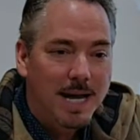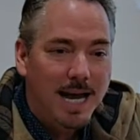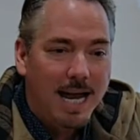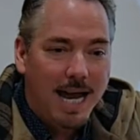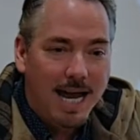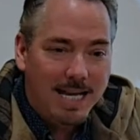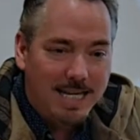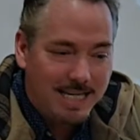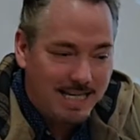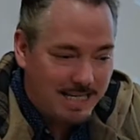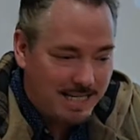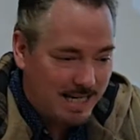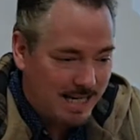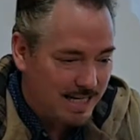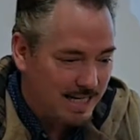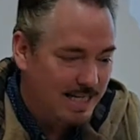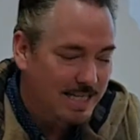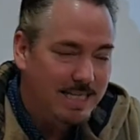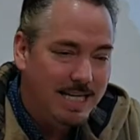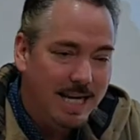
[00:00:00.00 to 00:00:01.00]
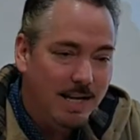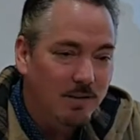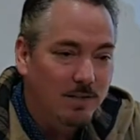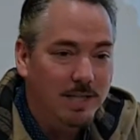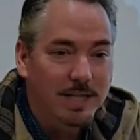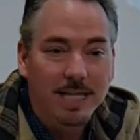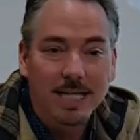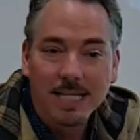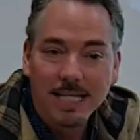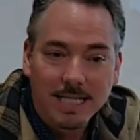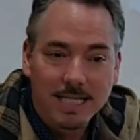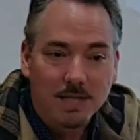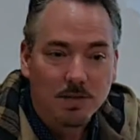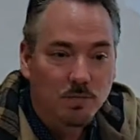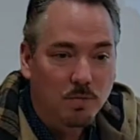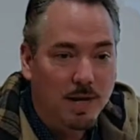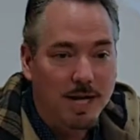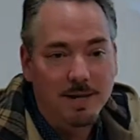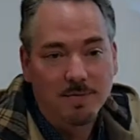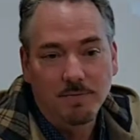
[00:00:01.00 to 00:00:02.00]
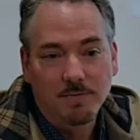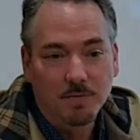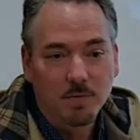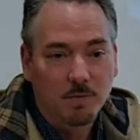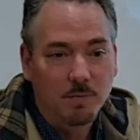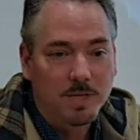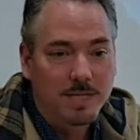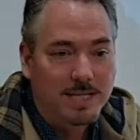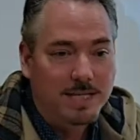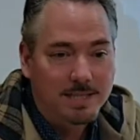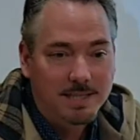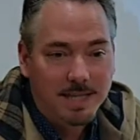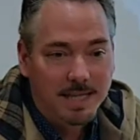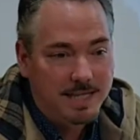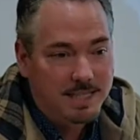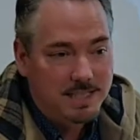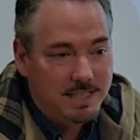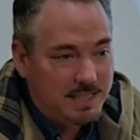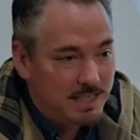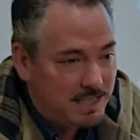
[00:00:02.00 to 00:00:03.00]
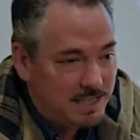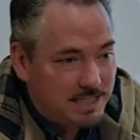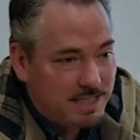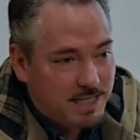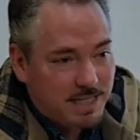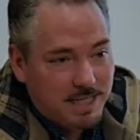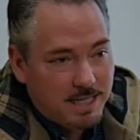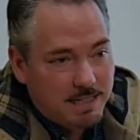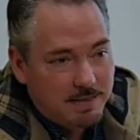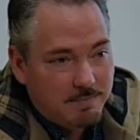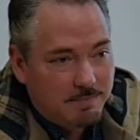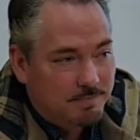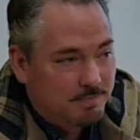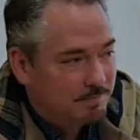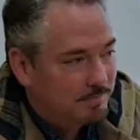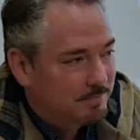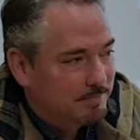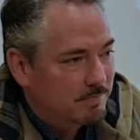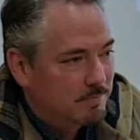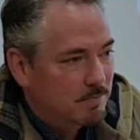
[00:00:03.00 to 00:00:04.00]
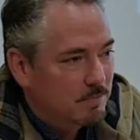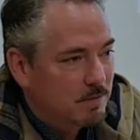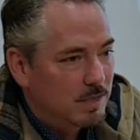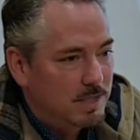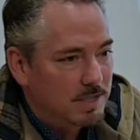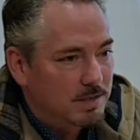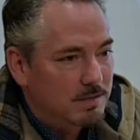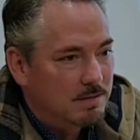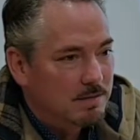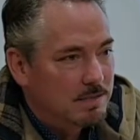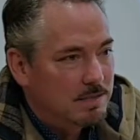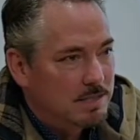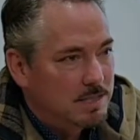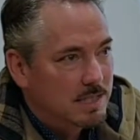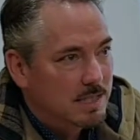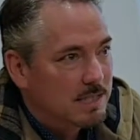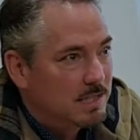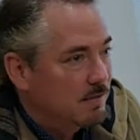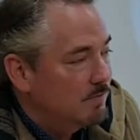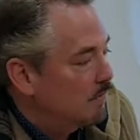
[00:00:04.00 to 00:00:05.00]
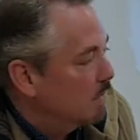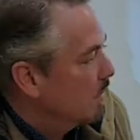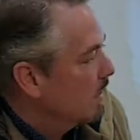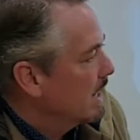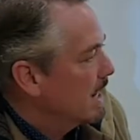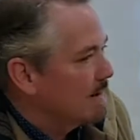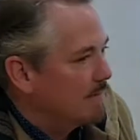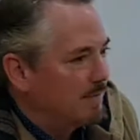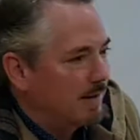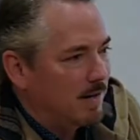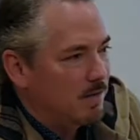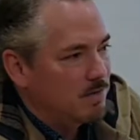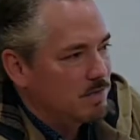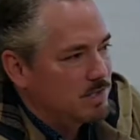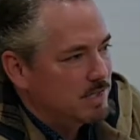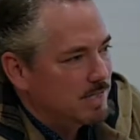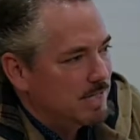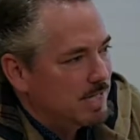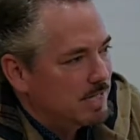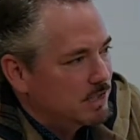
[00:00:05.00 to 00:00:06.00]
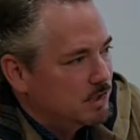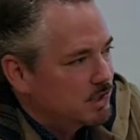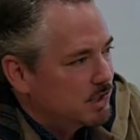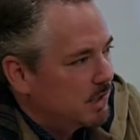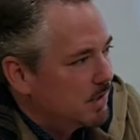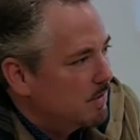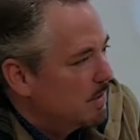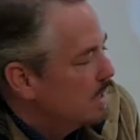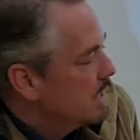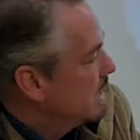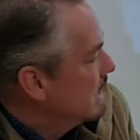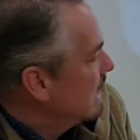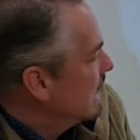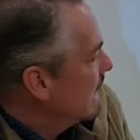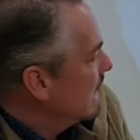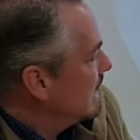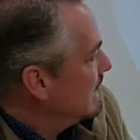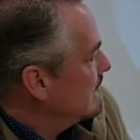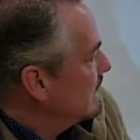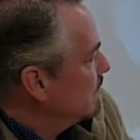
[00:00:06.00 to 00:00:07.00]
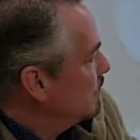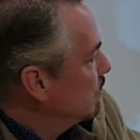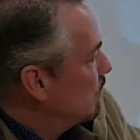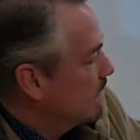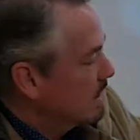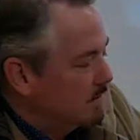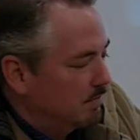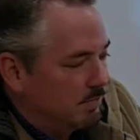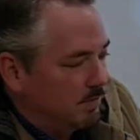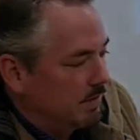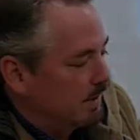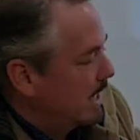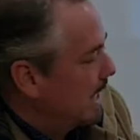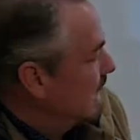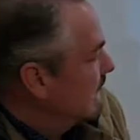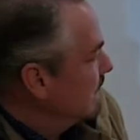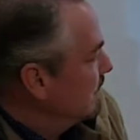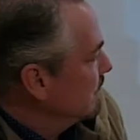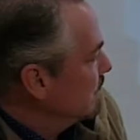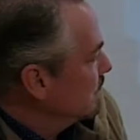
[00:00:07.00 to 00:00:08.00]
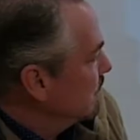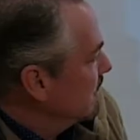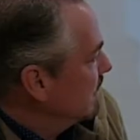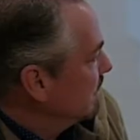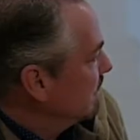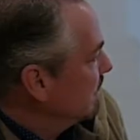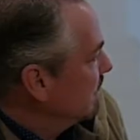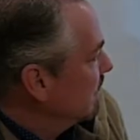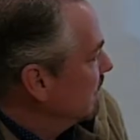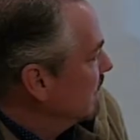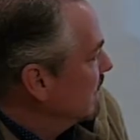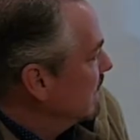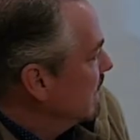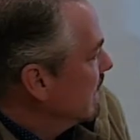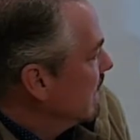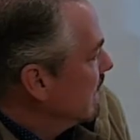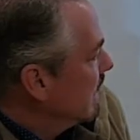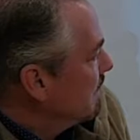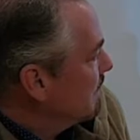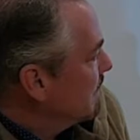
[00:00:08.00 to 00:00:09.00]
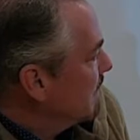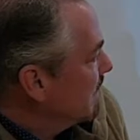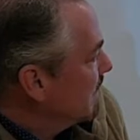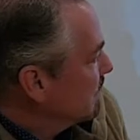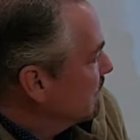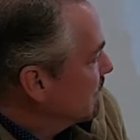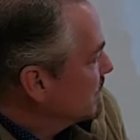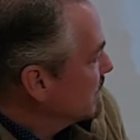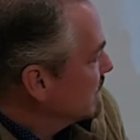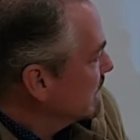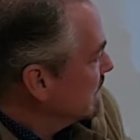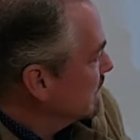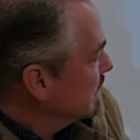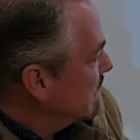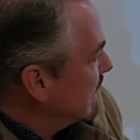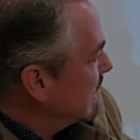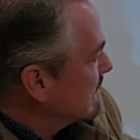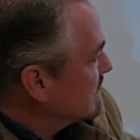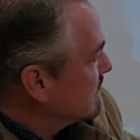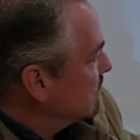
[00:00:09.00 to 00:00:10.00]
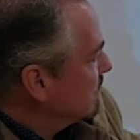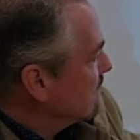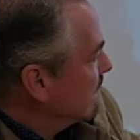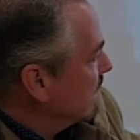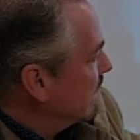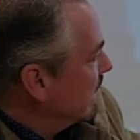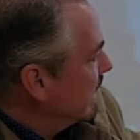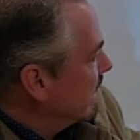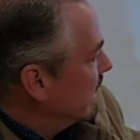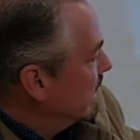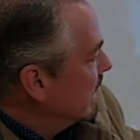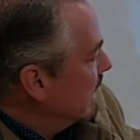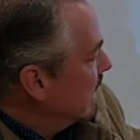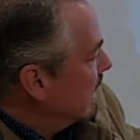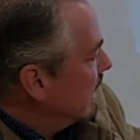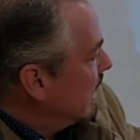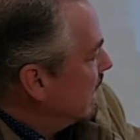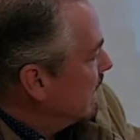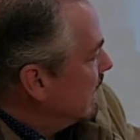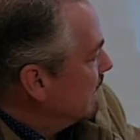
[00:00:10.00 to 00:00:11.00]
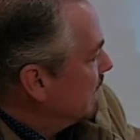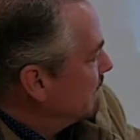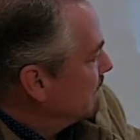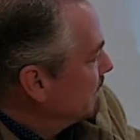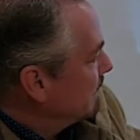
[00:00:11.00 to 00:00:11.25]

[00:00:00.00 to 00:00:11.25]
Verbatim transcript: and he and he nailed it. And he did great for we did like 60 what 64 half hours of that show. And he did wonderful at it. He was wonderful. Um, unfortunately, he passed away. Um,